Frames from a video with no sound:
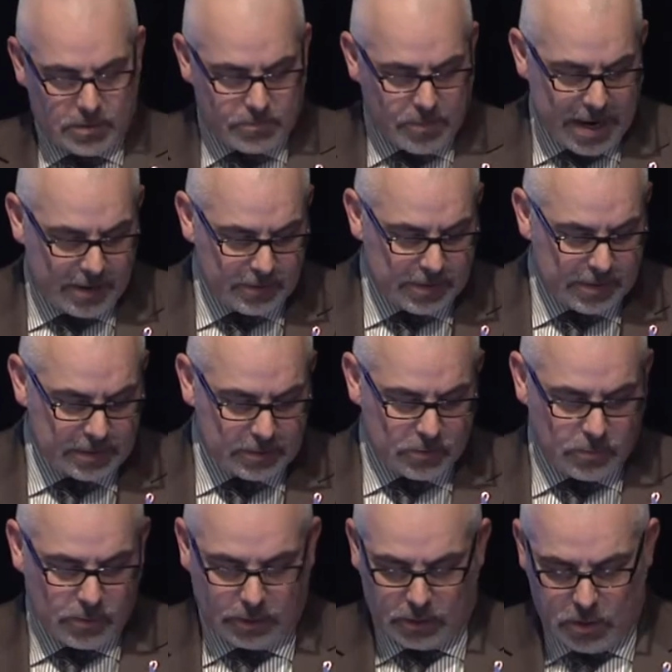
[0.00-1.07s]
and biodiesel
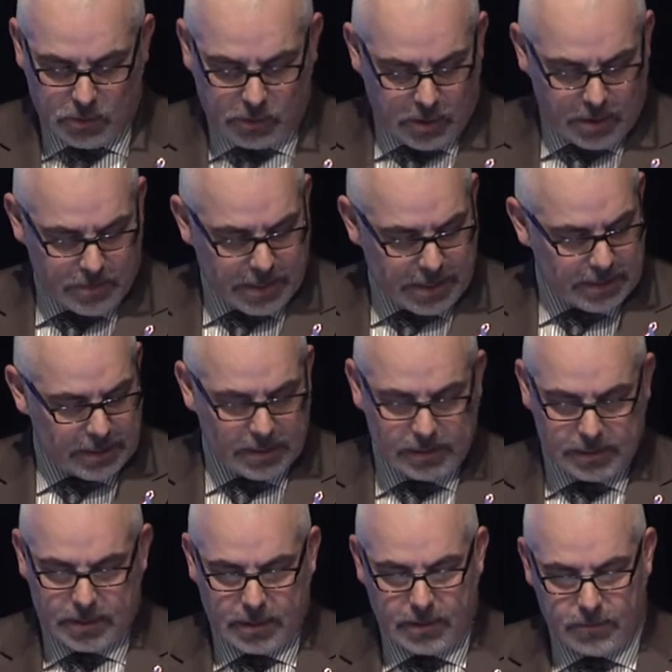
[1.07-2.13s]
with low carbon
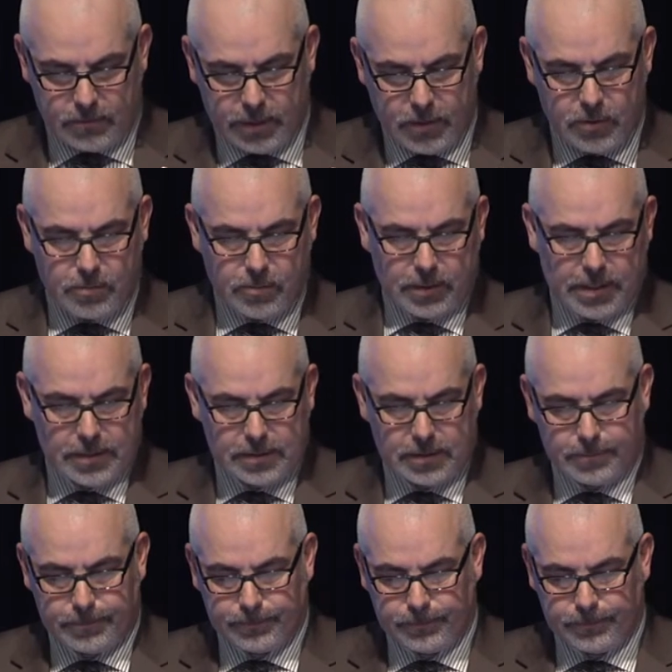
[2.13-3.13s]
intensity renewable diesel.